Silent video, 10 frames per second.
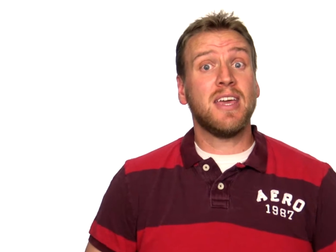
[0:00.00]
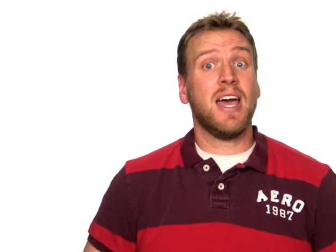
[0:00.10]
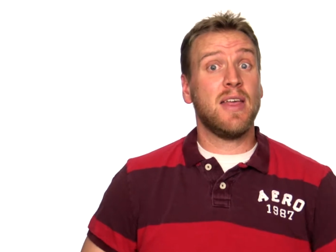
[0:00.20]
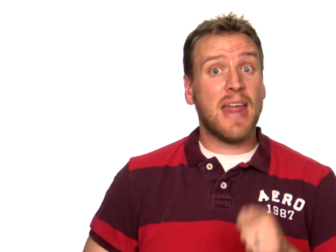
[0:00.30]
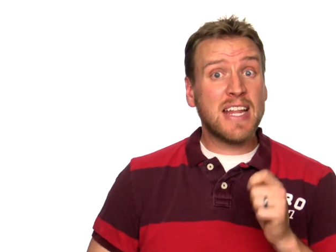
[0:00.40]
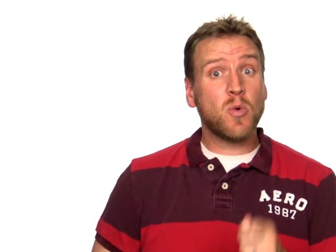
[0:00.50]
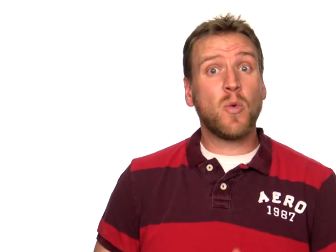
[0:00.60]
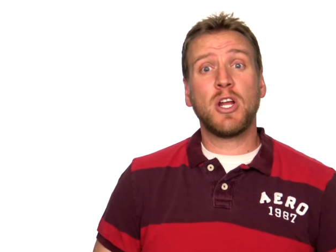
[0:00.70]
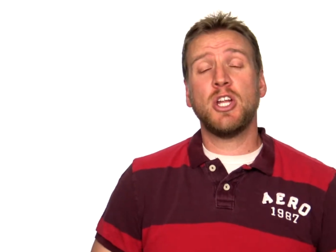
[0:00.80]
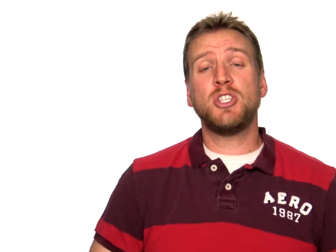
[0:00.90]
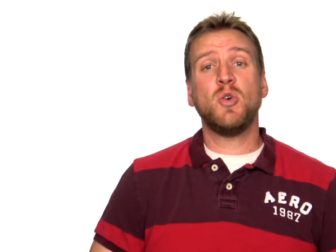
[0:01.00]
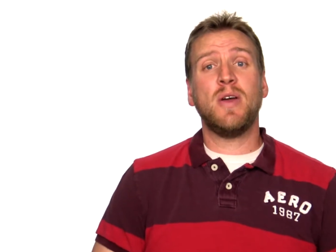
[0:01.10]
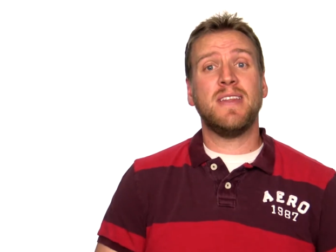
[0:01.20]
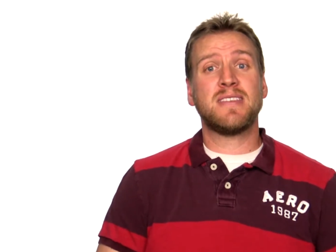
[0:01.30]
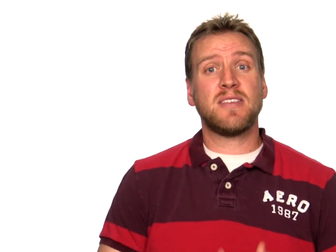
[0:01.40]
Okay, and that's what we're gonna
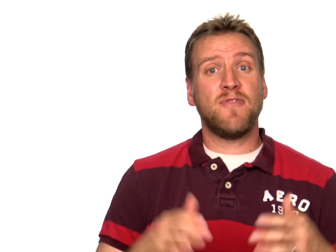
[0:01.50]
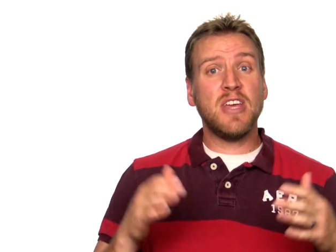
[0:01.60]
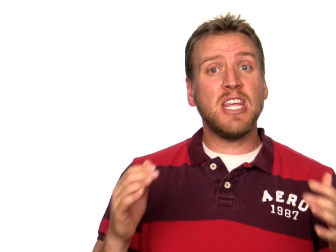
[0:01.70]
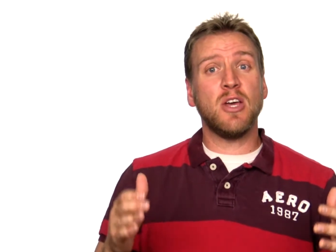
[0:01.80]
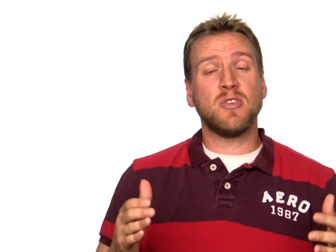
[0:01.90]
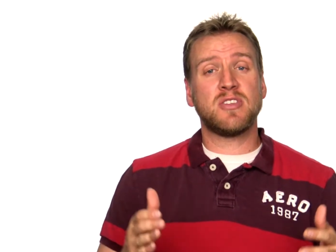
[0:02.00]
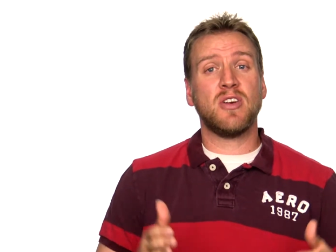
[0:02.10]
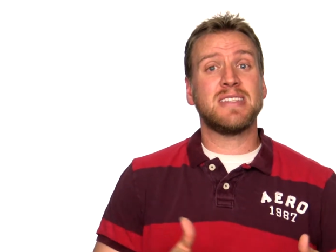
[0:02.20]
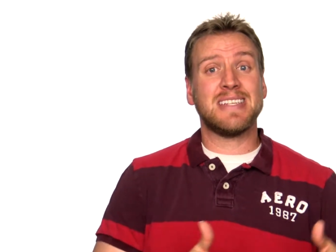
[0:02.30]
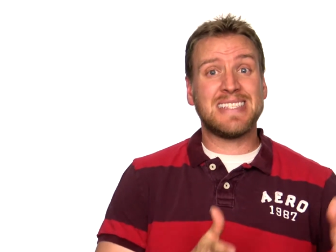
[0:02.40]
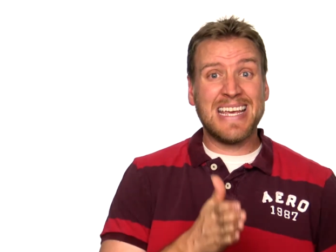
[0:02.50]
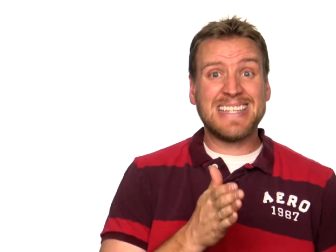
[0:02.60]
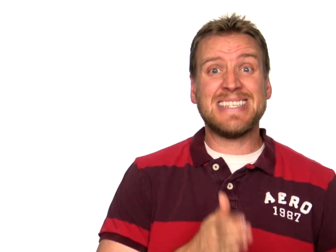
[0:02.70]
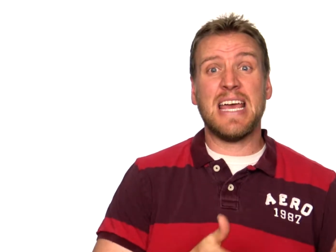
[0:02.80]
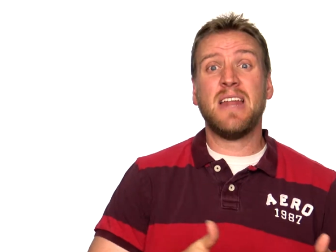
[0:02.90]
do in this video series that
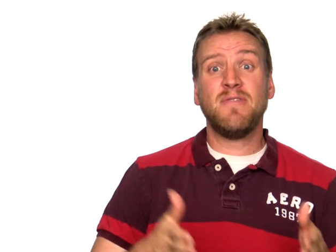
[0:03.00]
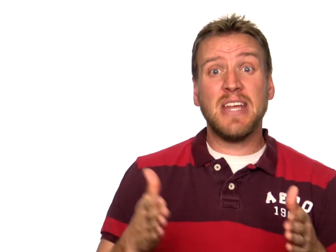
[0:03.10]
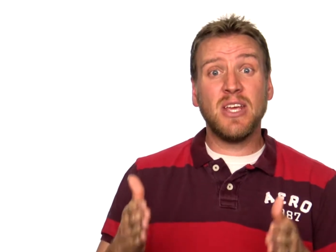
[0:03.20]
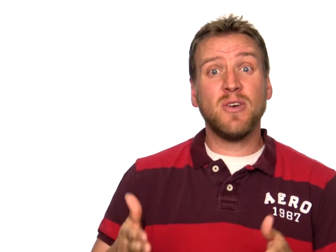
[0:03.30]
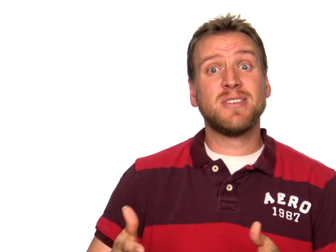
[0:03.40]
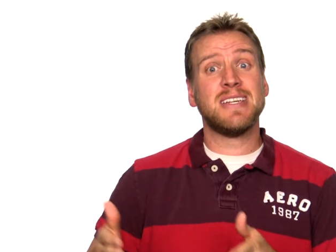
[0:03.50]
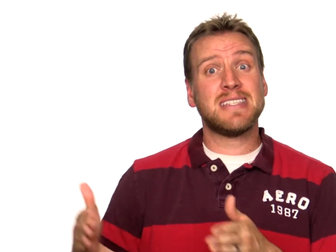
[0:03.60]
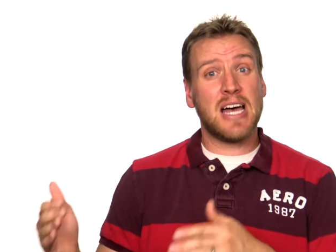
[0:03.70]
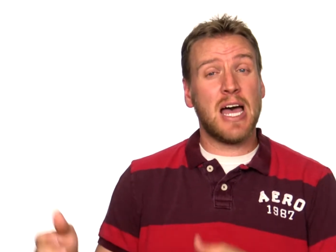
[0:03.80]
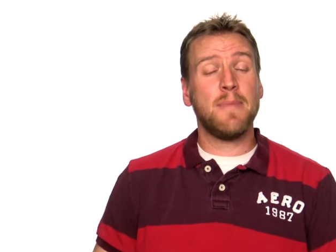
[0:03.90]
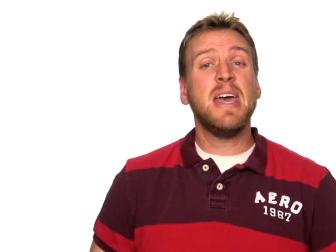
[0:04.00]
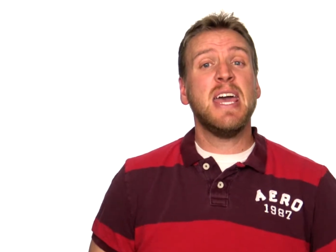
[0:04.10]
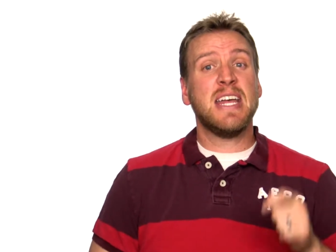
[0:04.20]
takes 10 videos at a time.